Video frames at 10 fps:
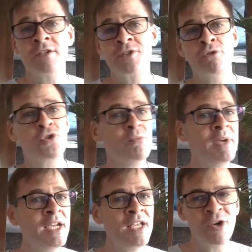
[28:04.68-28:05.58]
on our social
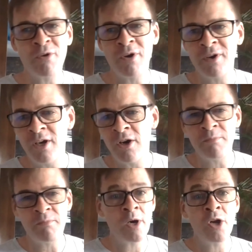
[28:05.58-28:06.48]
media,
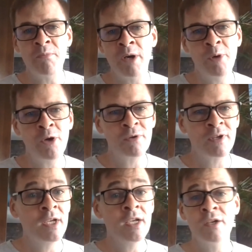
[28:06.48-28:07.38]
on my
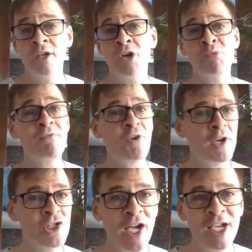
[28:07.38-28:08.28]
blog, we've got
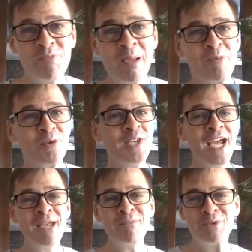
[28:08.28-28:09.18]
to change people's
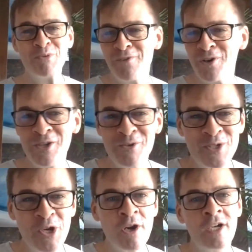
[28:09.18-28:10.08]
names. We've got to
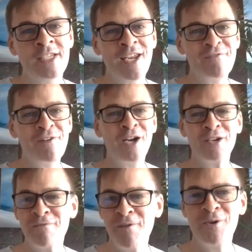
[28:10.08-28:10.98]
use
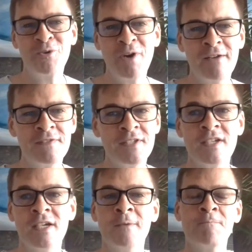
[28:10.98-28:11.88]
non-identifying
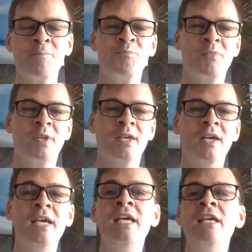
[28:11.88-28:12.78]
photographs,
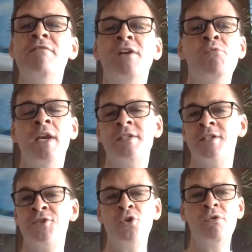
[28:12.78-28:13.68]
even when
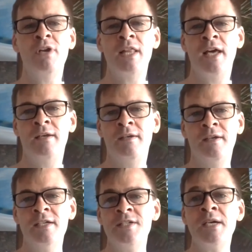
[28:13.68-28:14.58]
it's a story that
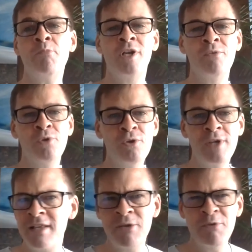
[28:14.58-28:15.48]
somebody would
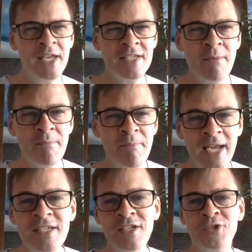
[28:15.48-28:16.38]
look at and think, well, that's an
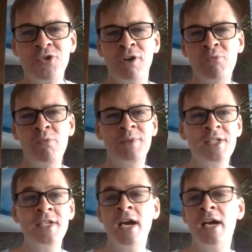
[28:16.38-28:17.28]
amazing story.
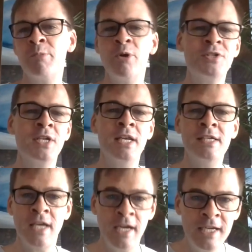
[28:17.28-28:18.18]
This young person
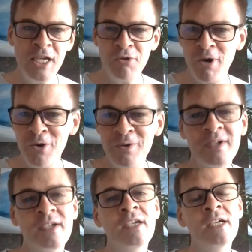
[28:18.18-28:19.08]
is a hero,